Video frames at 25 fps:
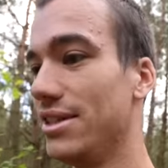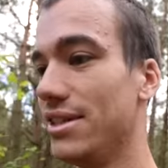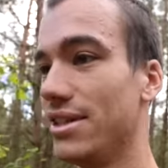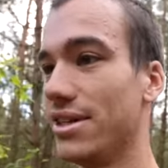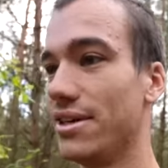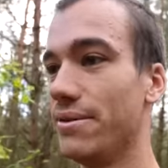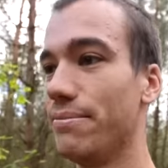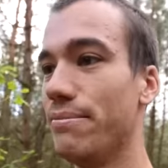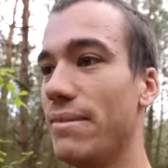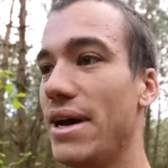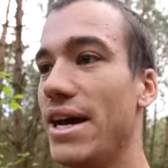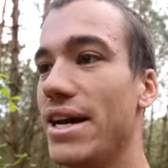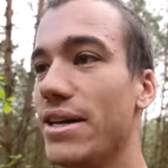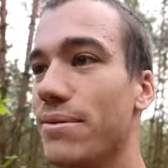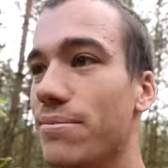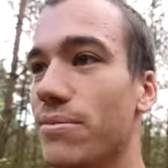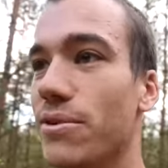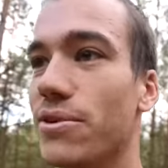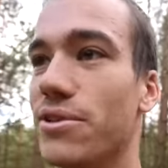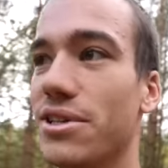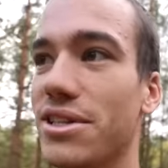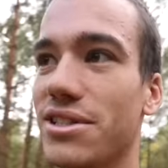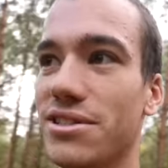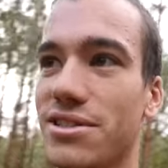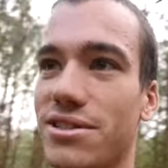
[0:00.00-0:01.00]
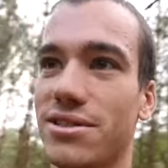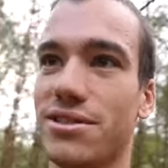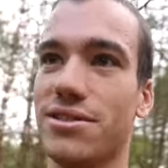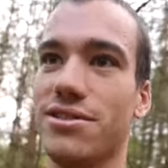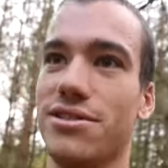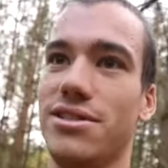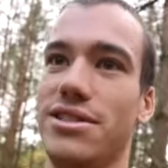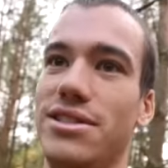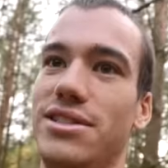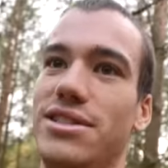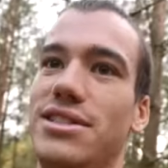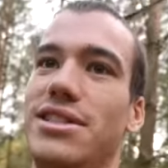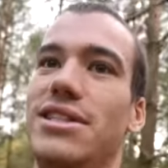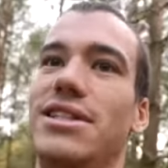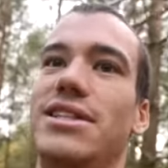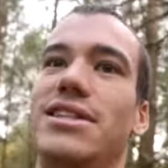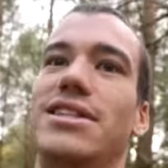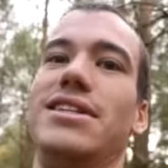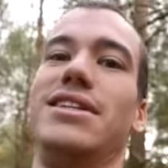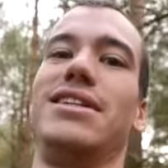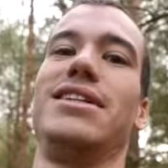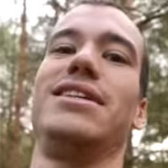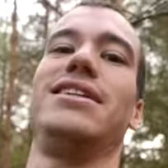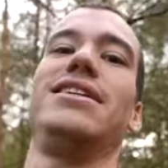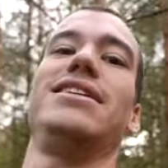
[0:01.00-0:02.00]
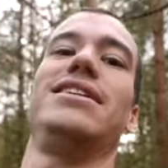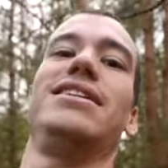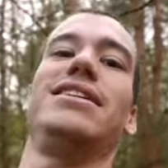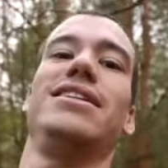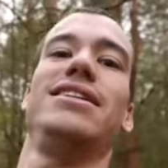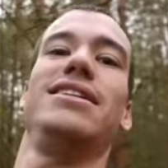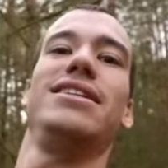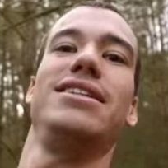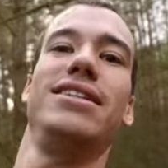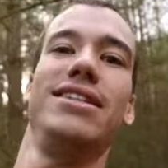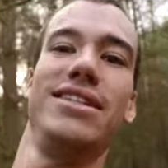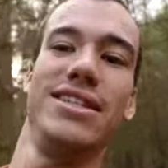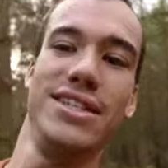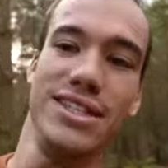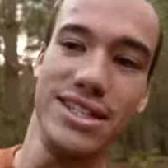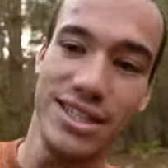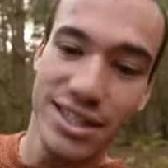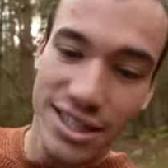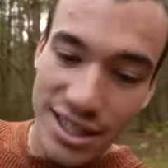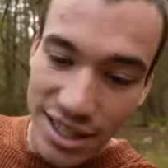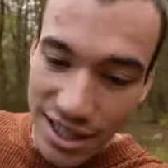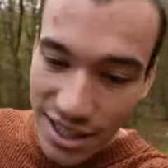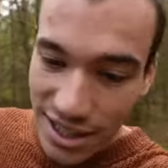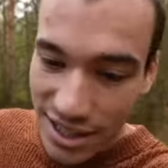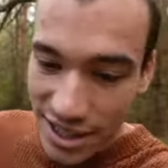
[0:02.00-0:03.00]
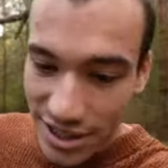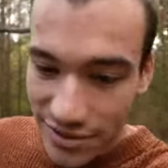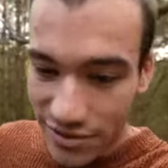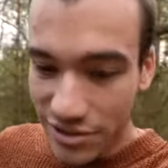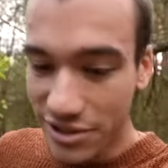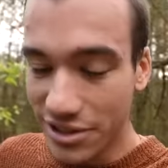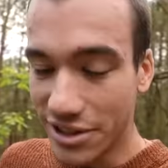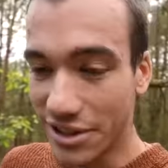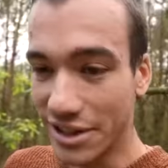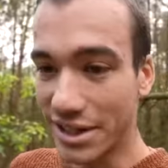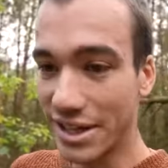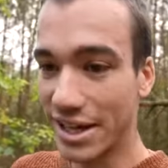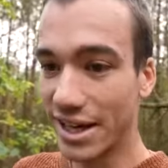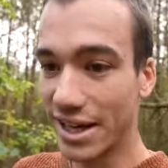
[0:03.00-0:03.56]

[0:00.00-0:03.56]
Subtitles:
It made Moritz crazy. And if you're not